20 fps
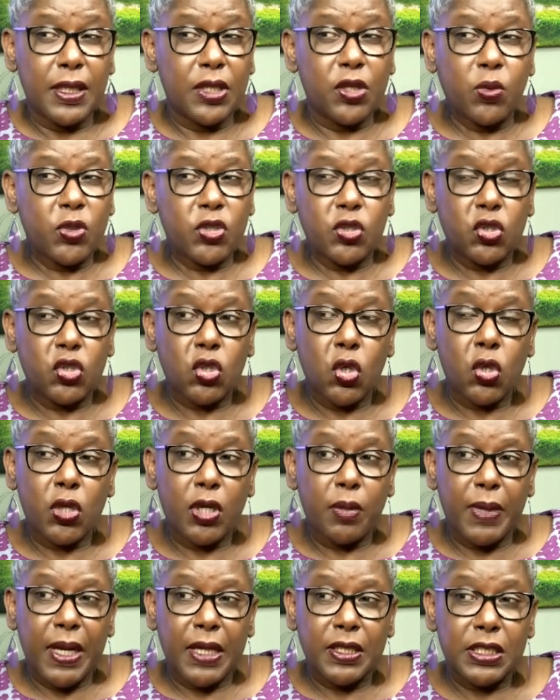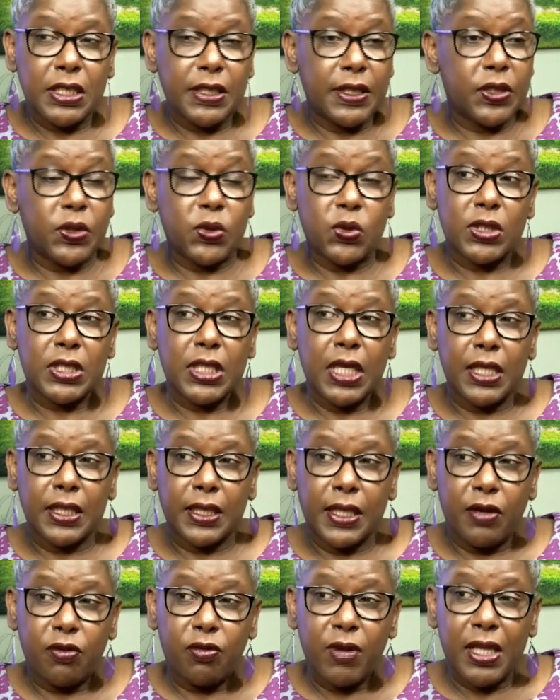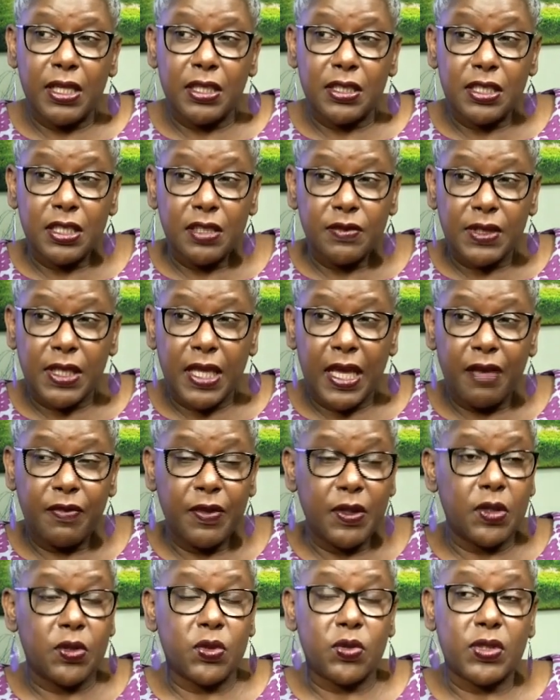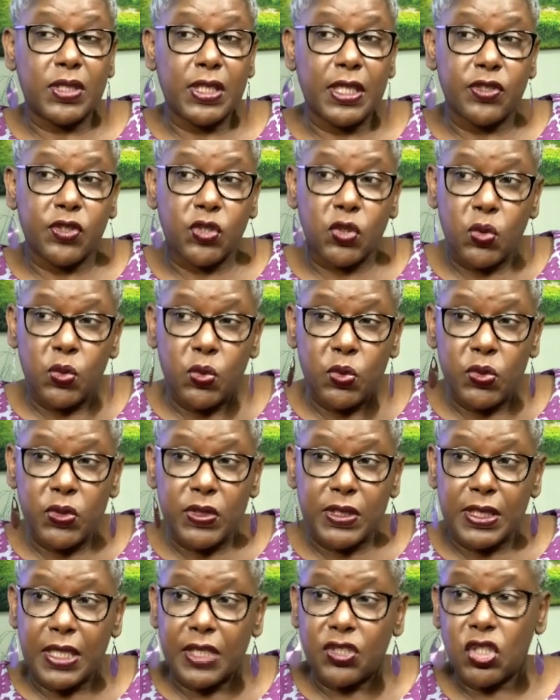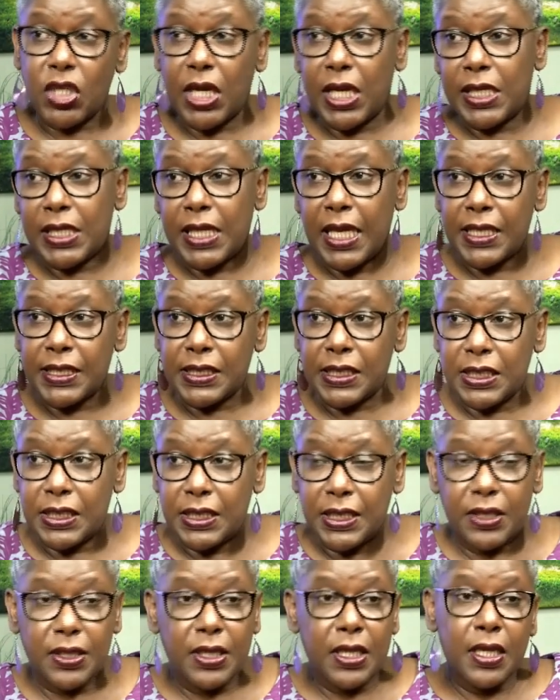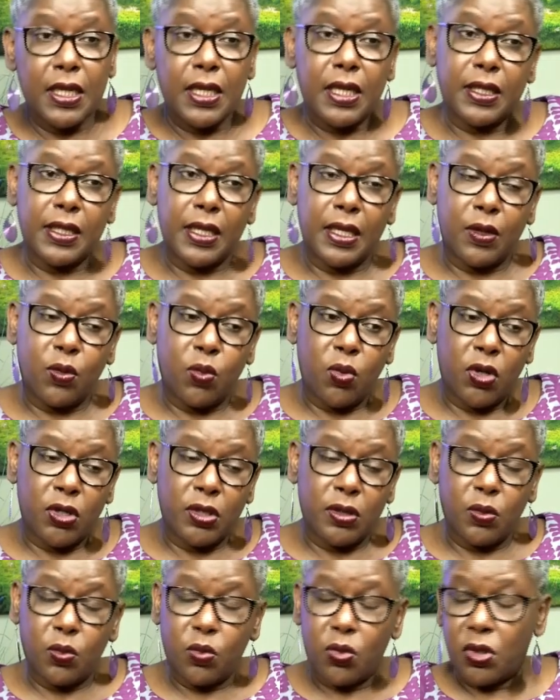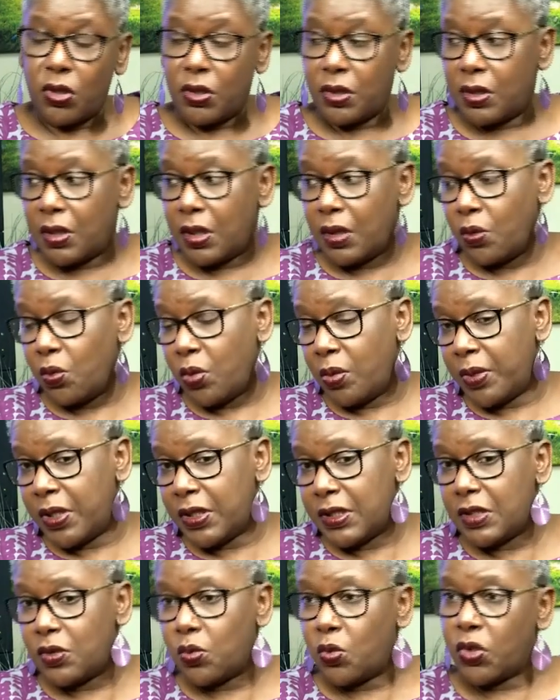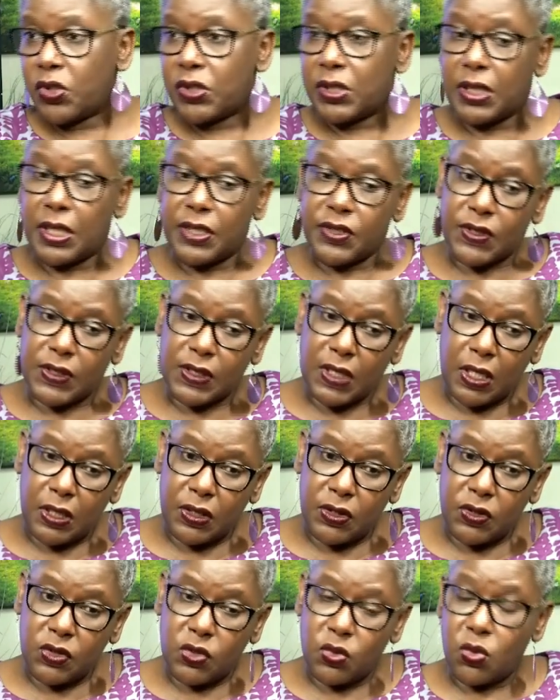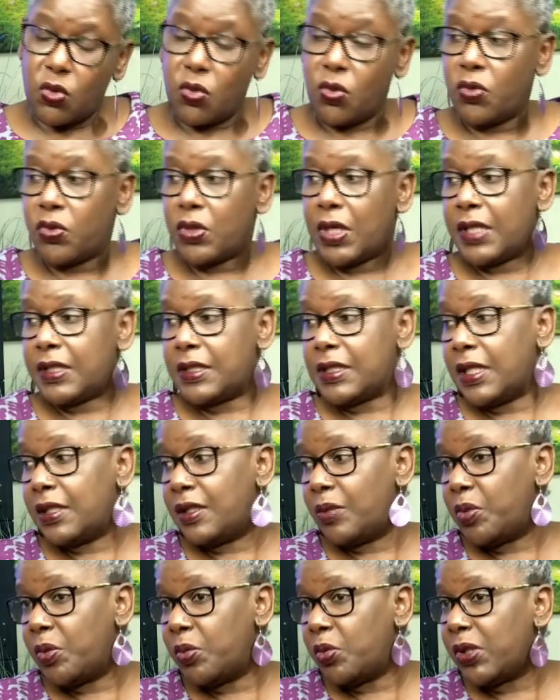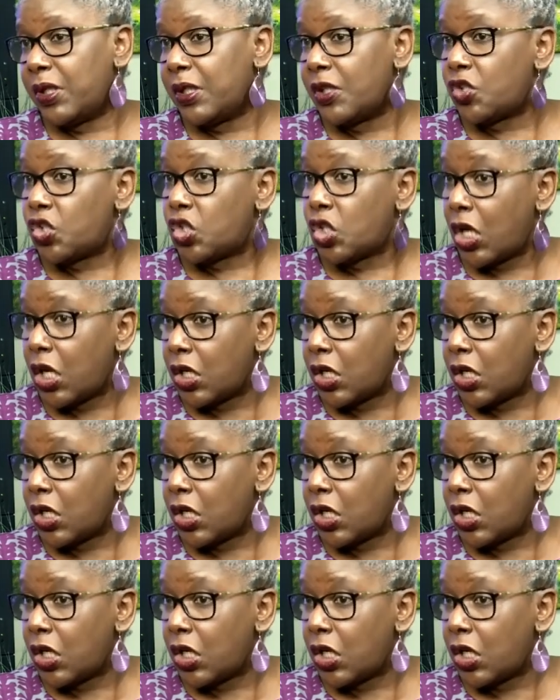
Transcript: They don't want to talk about it. They don't tell their relatives they have it. They don't tell schools. Their child has it. The one woman didn't want her son to go and tell the people in her